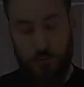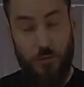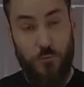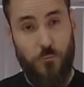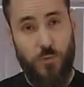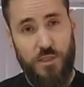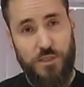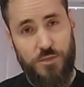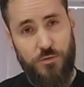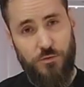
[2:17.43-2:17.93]

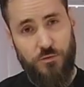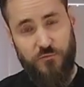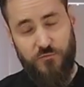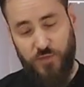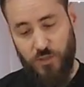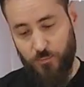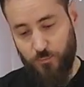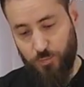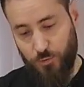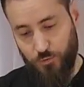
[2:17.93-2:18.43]
Then once all of
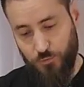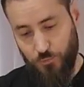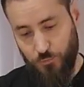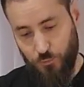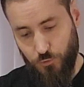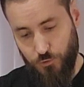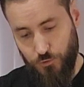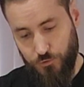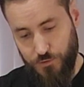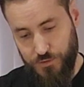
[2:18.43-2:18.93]
that
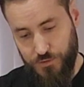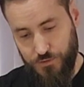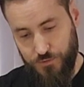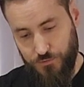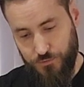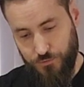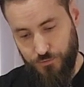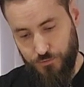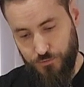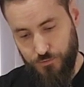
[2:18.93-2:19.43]
bloom water is
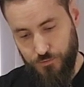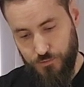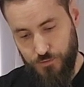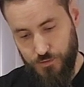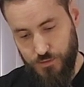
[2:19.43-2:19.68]
through,